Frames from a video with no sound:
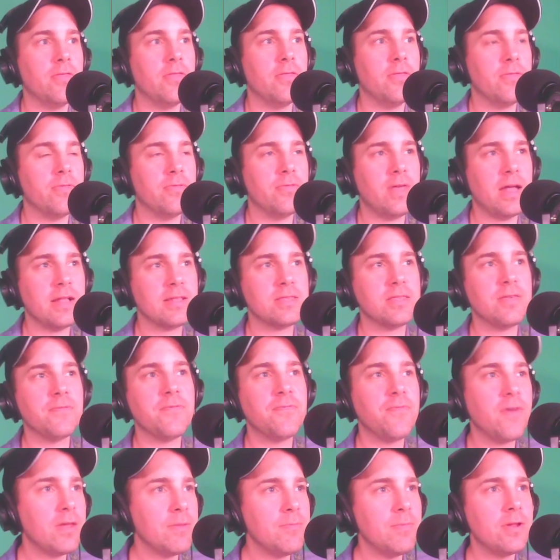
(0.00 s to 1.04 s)
That's the
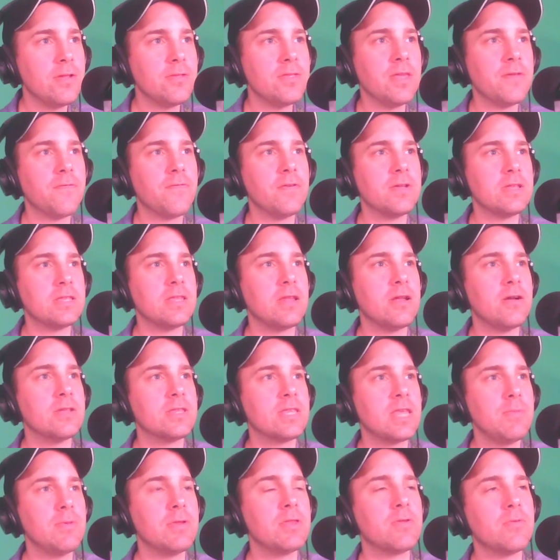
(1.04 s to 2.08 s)
fundamental difference that I would
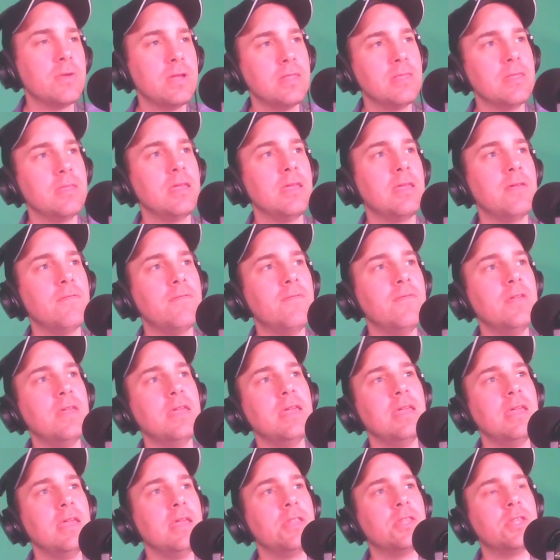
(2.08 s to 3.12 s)
say between the
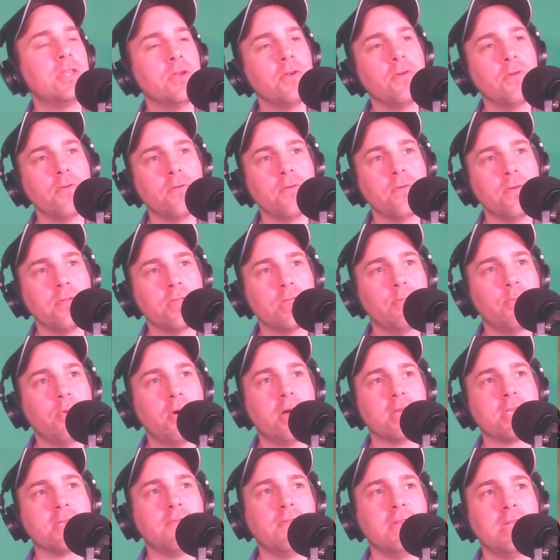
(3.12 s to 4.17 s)
VE2, the
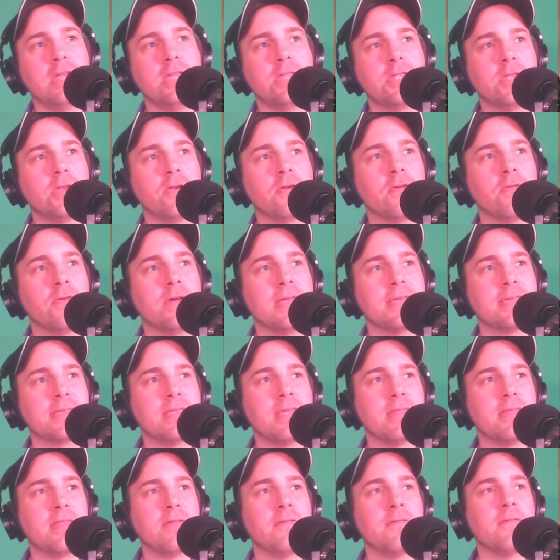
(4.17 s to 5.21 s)
Boss VE2, is
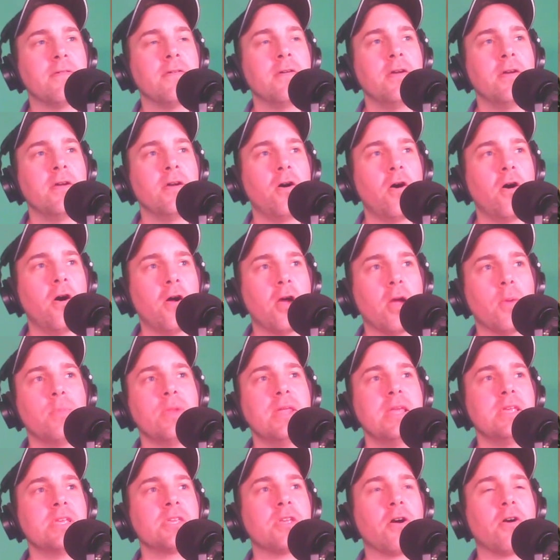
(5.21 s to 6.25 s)
that the
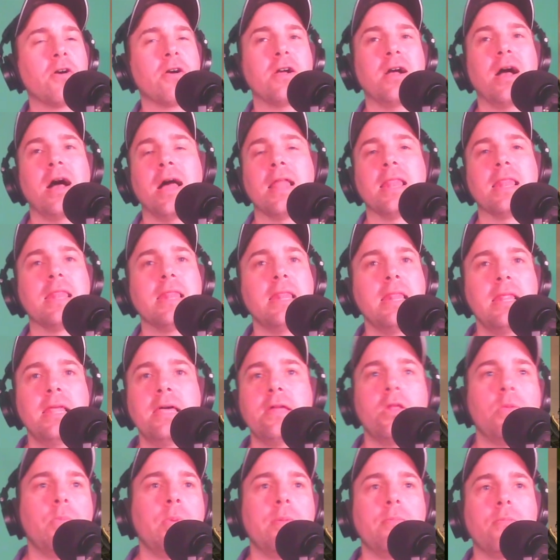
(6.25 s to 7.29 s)
harmonies are a
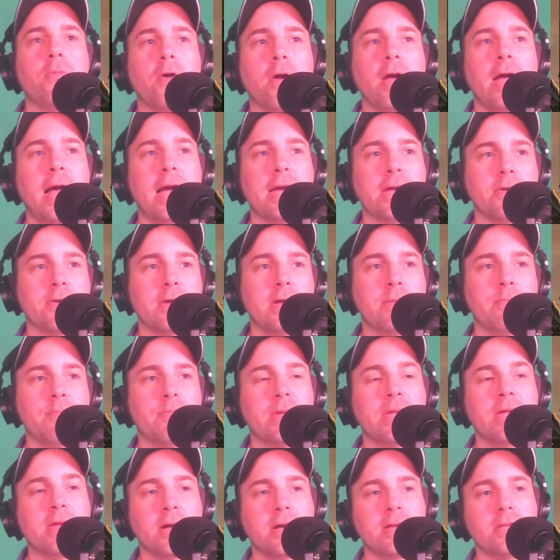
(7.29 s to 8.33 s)
little bit more accurate
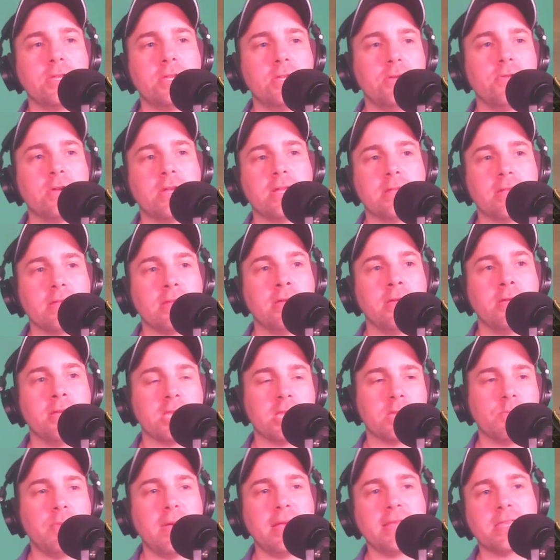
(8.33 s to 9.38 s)
because you can
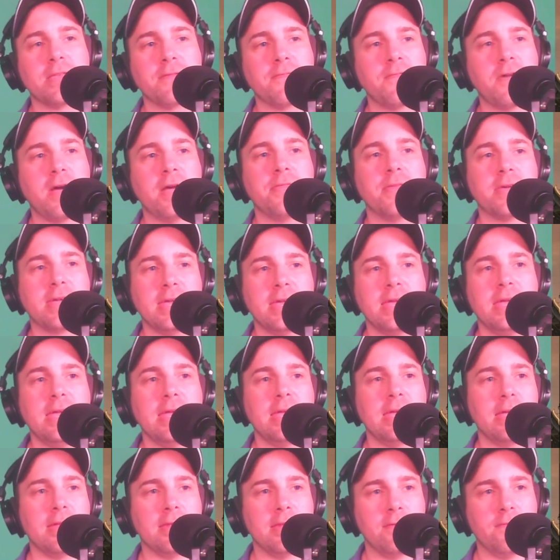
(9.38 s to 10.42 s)
specify the
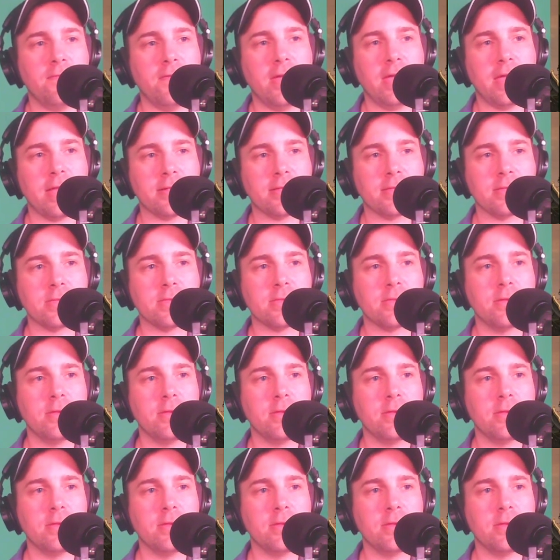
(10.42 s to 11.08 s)
key in advance.